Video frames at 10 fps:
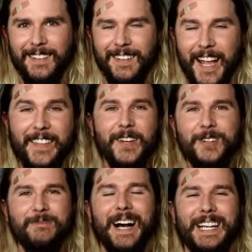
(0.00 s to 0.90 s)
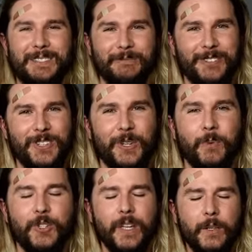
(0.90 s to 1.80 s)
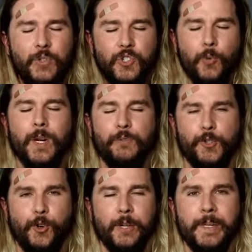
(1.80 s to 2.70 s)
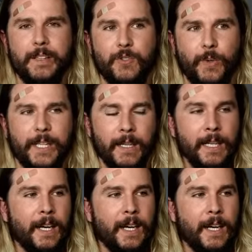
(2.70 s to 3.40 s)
And then you can buy some facility merch. Thank you so much for joining me this week.